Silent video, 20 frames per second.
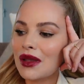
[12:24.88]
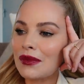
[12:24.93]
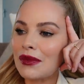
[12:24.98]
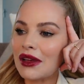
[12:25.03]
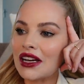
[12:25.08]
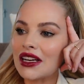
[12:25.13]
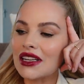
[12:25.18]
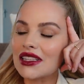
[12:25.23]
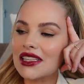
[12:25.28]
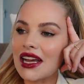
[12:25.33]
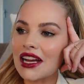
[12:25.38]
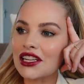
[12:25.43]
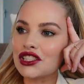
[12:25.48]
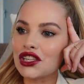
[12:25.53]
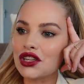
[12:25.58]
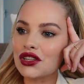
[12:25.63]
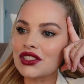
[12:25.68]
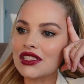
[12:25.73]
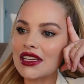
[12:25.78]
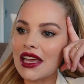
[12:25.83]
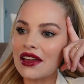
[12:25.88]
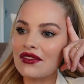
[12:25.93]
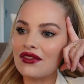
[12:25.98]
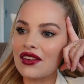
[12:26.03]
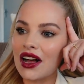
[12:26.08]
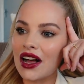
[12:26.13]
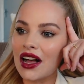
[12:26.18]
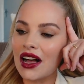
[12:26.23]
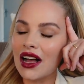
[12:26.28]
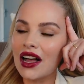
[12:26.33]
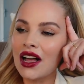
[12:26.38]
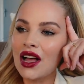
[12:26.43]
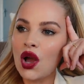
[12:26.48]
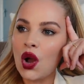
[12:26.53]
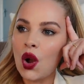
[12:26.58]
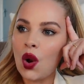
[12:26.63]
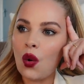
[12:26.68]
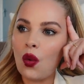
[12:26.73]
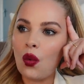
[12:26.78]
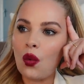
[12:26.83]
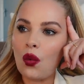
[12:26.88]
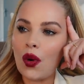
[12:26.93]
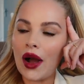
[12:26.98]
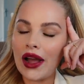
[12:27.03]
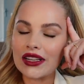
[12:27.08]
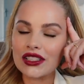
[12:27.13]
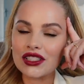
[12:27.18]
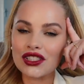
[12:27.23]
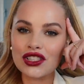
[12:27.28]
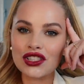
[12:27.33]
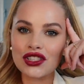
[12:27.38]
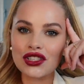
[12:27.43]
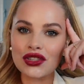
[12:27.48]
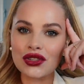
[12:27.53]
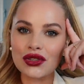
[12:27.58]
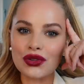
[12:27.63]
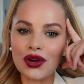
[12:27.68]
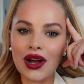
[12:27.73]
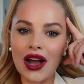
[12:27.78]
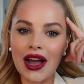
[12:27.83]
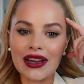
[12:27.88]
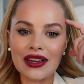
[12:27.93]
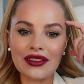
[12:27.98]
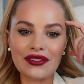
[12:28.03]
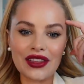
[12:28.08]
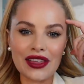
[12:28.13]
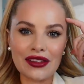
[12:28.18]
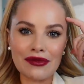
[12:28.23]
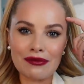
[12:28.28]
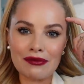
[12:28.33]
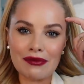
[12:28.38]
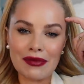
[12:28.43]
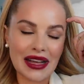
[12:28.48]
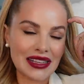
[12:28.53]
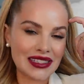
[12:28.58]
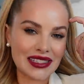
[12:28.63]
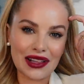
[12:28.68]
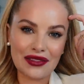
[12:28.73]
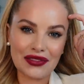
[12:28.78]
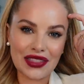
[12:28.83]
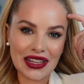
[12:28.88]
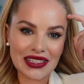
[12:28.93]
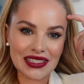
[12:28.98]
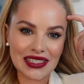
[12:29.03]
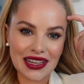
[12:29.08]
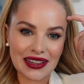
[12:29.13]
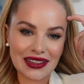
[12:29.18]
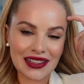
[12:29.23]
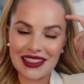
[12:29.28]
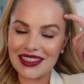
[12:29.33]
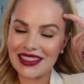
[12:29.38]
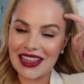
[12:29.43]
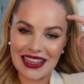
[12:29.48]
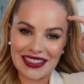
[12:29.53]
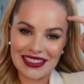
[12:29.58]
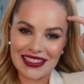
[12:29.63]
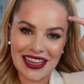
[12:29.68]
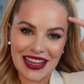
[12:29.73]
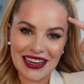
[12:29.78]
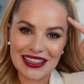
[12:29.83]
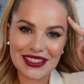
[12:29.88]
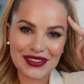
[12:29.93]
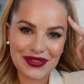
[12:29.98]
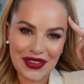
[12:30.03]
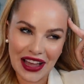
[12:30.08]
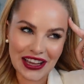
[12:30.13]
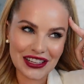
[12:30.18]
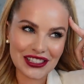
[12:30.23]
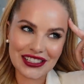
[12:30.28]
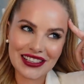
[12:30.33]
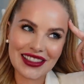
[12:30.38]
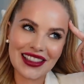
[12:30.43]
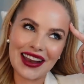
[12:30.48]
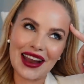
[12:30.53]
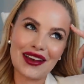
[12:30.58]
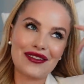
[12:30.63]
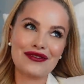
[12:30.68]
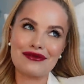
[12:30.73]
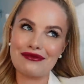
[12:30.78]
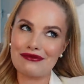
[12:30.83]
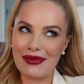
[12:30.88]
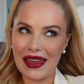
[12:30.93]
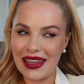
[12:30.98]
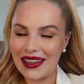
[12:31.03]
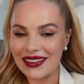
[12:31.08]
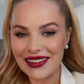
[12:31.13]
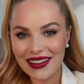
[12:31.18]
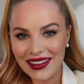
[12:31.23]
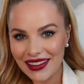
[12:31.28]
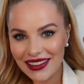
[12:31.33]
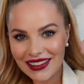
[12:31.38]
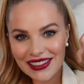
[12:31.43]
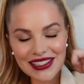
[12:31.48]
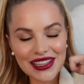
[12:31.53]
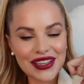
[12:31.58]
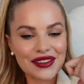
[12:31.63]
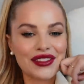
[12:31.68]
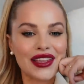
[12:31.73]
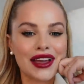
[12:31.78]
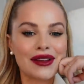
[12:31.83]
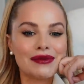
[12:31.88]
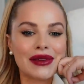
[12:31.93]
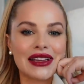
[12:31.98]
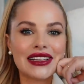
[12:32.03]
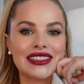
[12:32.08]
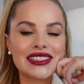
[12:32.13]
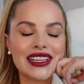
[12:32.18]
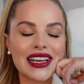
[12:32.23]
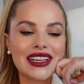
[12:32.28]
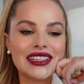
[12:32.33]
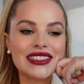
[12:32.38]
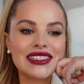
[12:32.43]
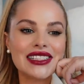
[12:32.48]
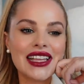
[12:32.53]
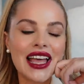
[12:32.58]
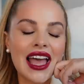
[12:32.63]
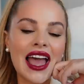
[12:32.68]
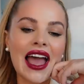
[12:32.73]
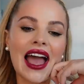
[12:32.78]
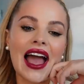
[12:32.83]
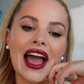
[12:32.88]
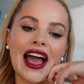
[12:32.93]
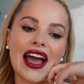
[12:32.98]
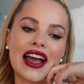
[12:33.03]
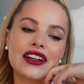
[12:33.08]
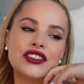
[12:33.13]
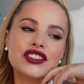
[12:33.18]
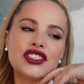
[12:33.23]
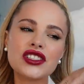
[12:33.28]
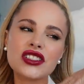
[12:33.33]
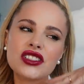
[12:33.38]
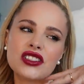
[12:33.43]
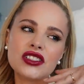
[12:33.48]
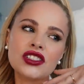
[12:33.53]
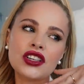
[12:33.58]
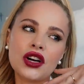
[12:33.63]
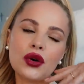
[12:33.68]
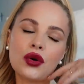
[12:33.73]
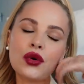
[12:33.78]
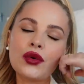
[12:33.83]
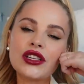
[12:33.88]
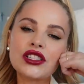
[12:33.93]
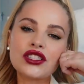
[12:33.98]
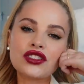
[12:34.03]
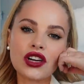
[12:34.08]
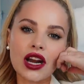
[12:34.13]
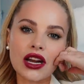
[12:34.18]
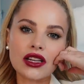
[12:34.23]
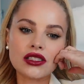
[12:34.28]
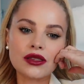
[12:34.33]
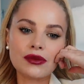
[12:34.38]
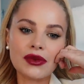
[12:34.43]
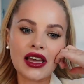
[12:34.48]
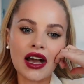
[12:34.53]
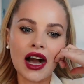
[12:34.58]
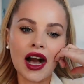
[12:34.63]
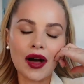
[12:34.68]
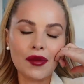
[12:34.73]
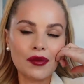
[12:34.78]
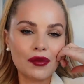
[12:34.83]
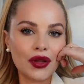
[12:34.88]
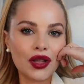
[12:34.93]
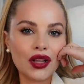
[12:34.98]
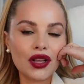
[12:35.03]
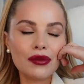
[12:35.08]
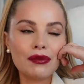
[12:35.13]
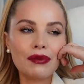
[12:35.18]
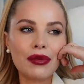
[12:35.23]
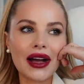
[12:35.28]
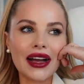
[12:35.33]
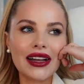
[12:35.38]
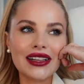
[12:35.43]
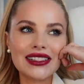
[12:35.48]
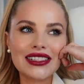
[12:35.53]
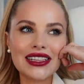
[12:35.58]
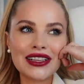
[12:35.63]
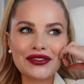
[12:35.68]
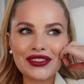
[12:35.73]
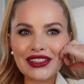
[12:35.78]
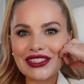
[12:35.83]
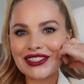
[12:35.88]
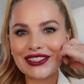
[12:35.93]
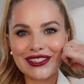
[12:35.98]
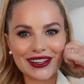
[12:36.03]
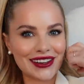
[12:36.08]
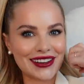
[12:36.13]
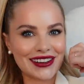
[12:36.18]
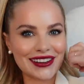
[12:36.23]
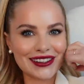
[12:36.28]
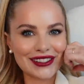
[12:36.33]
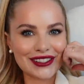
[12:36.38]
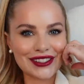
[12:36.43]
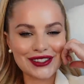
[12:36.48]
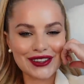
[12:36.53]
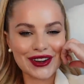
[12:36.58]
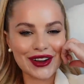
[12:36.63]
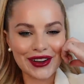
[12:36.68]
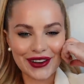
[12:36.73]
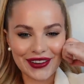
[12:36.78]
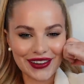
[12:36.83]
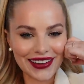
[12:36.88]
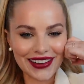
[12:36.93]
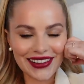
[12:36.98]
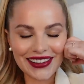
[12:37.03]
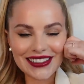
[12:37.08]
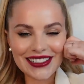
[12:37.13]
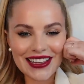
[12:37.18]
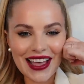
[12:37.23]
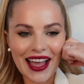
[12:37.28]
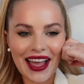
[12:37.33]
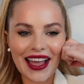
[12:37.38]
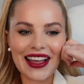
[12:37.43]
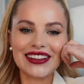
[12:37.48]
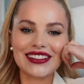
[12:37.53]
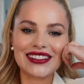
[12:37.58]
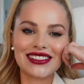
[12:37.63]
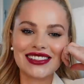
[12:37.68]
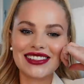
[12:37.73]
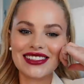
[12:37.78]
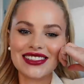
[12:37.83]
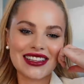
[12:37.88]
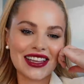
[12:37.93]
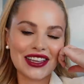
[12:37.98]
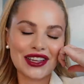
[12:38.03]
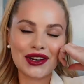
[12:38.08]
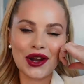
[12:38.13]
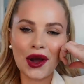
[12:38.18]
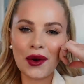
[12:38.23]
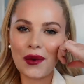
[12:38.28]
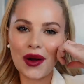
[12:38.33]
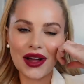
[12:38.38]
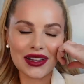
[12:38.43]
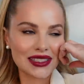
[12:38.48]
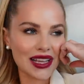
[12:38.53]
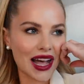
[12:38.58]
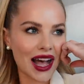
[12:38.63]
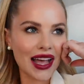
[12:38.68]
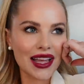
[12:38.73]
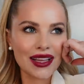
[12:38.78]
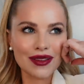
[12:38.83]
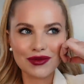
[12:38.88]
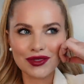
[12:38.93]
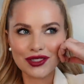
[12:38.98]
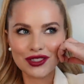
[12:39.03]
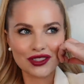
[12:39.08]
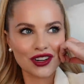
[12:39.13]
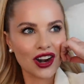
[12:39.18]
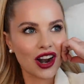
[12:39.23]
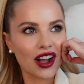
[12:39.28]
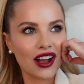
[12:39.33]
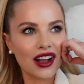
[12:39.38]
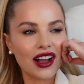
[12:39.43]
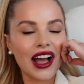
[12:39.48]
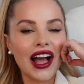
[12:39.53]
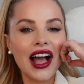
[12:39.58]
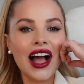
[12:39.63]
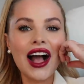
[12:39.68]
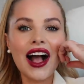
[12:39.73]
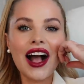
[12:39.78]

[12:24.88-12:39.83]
because I don't ever want to kind of give myself that that satisfaction that I've made it, if that makes sense. And just, you're always trying to be humble, but it feels good to own it and just to say, you know what, I am strong,